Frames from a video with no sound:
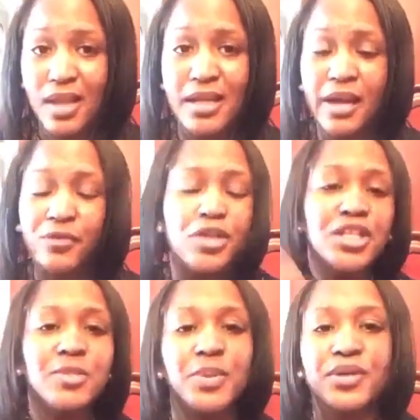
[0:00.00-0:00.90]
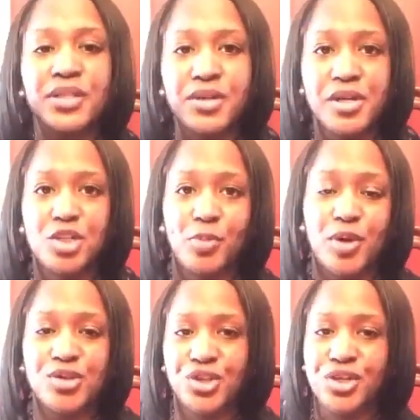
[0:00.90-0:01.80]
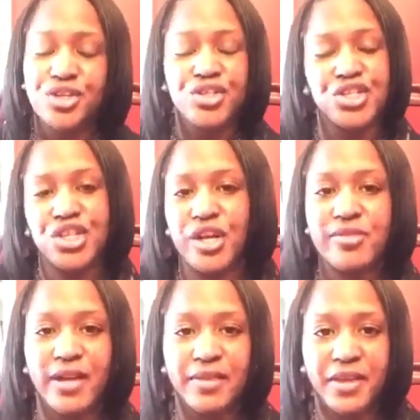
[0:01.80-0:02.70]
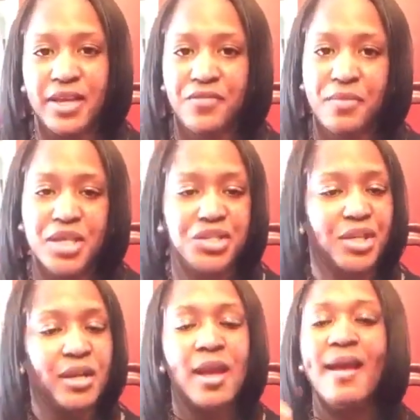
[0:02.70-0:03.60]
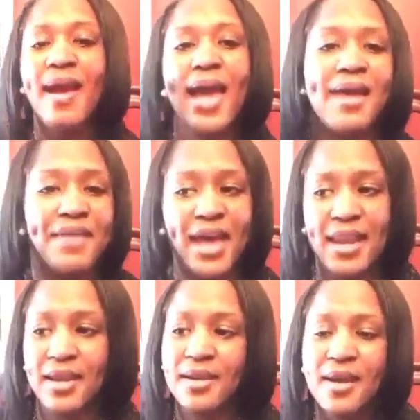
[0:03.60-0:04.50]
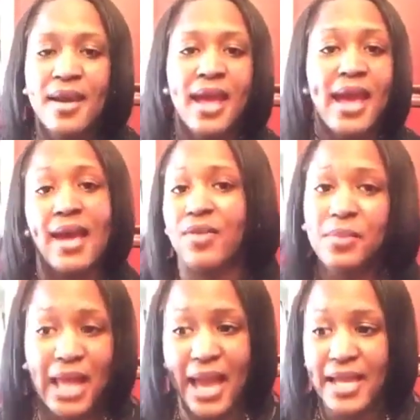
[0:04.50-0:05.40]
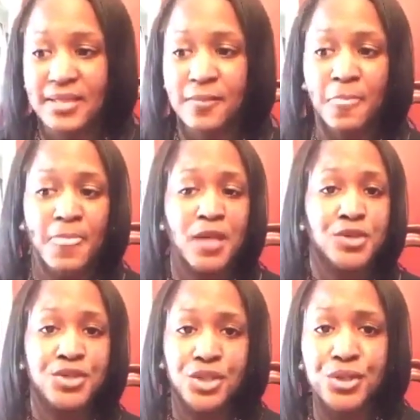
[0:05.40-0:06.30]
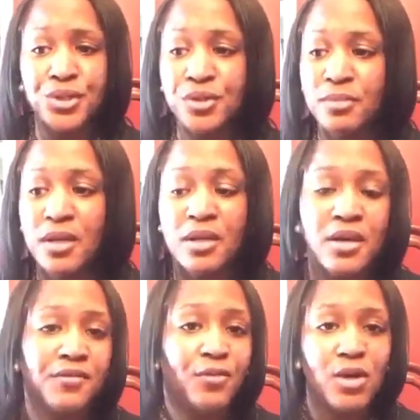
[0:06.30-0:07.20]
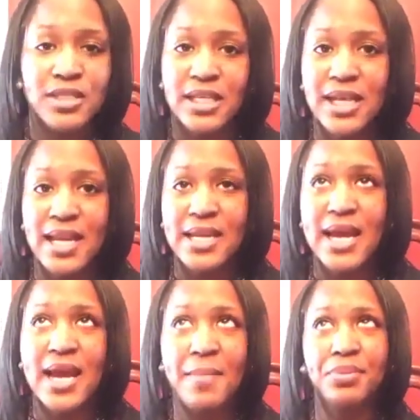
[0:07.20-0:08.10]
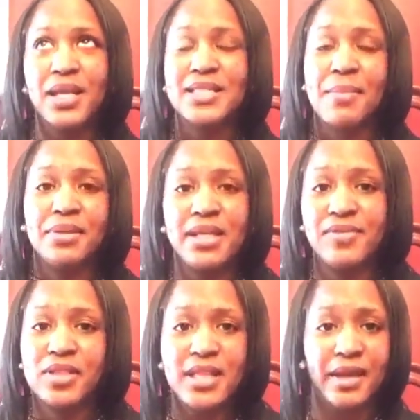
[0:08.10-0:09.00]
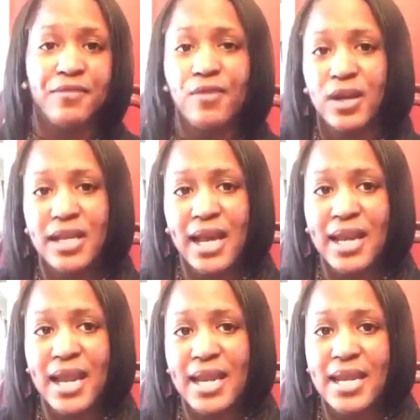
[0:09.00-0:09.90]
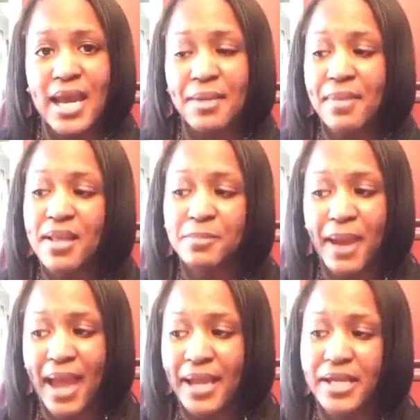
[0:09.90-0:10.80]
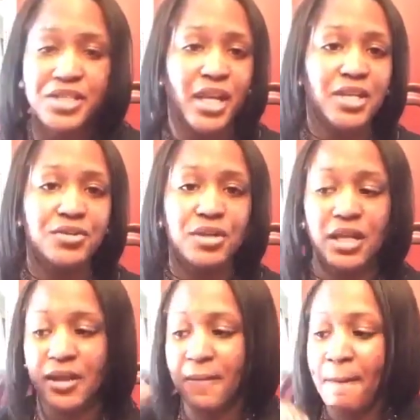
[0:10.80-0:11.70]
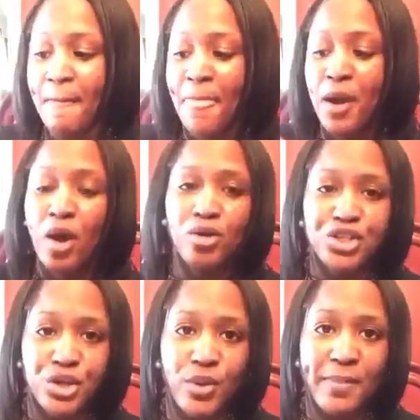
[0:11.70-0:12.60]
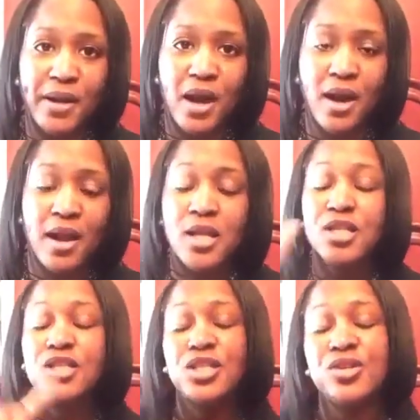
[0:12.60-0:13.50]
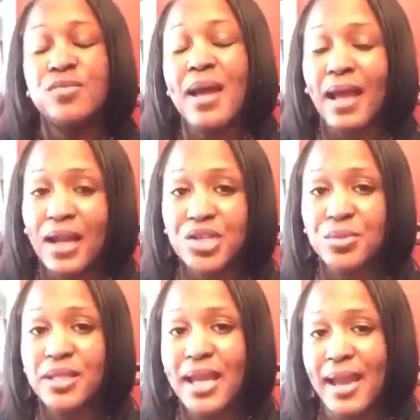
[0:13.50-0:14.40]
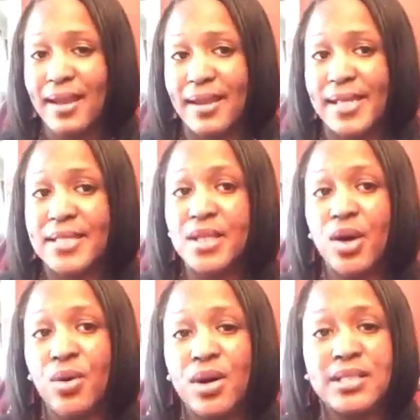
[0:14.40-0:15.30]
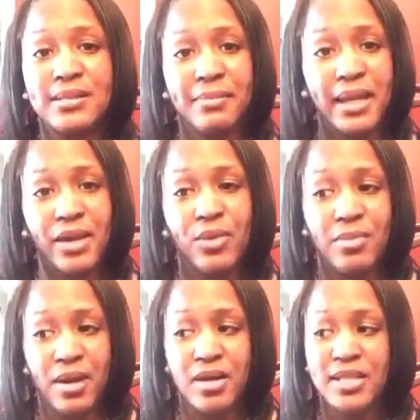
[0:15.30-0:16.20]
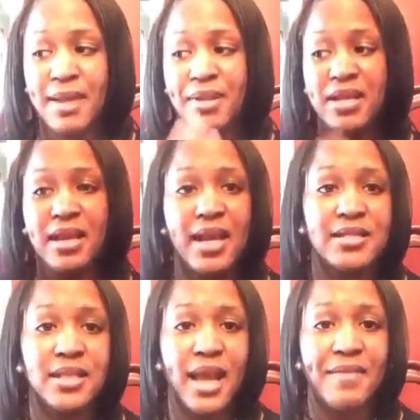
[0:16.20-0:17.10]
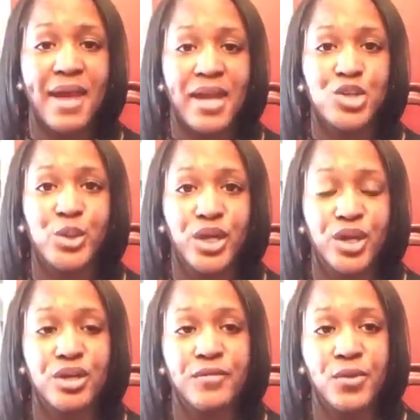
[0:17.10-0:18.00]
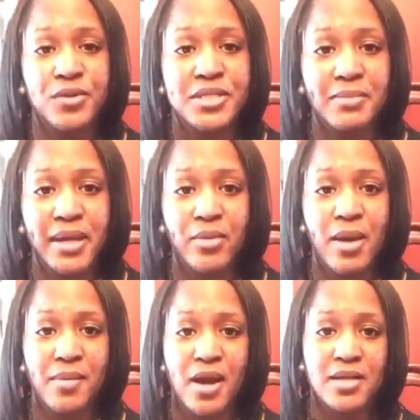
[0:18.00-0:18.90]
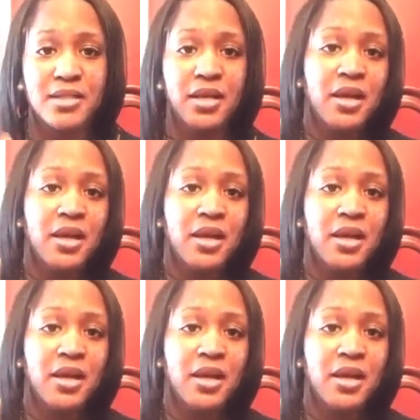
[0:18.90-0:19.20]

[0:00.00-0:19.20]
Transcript: Now, if you're just building your exposure and you're just sharing relevant information, have at it, have a blast. Zoom, $14.99 plus I believe it's like a $49.99 a month package, and you can host your webinar. Zoom actually has on-demand webinars. How many of you guys have actually heard of on-demand webinars?